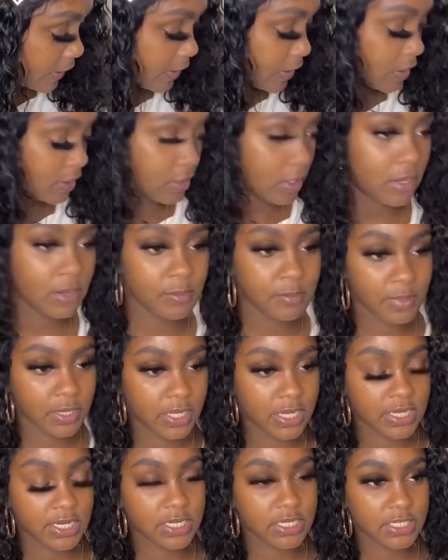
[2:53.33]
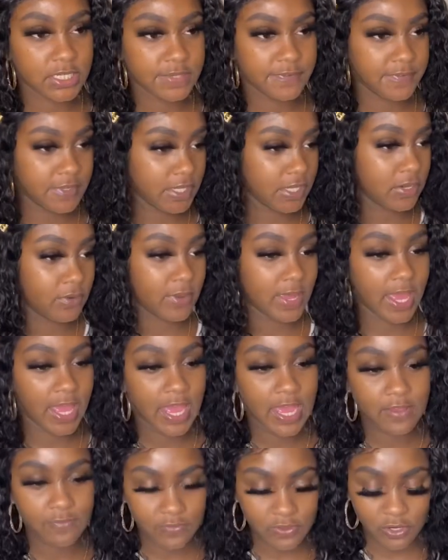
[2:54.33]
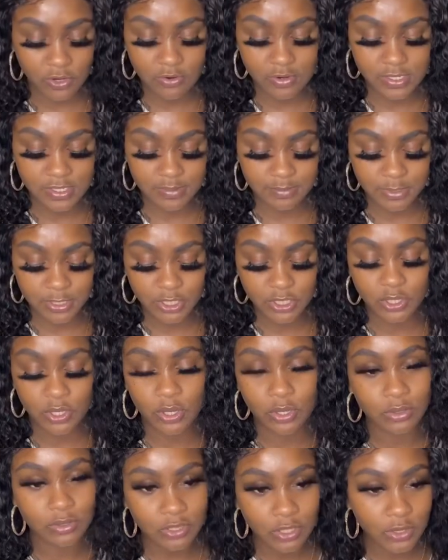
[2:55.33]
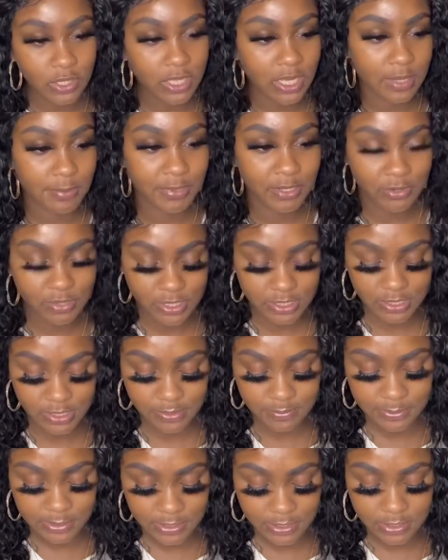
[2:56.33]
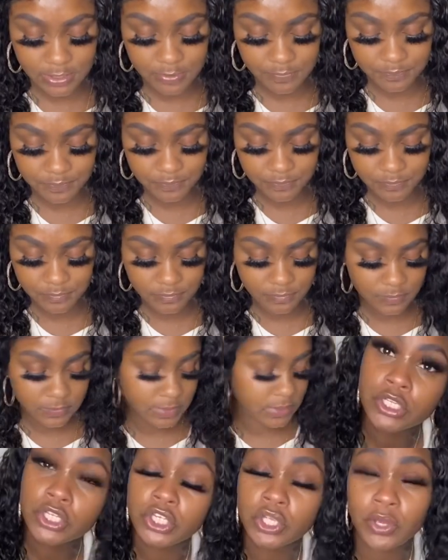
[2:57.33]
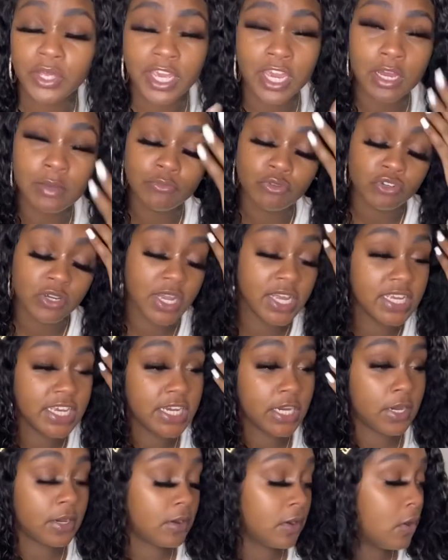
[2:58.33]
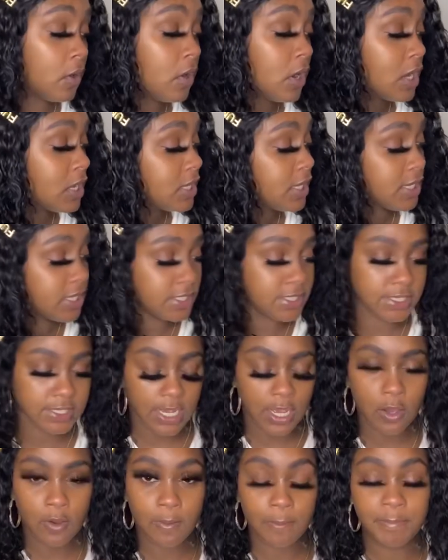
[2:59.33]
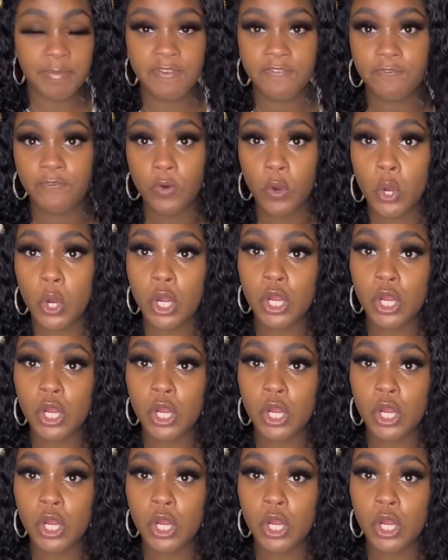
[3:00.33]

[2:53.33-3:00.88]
y'all gonna be looking at this video after Christmas, so don't look at me crazy, but yeah. So yeah, I'm trying to get all of these out before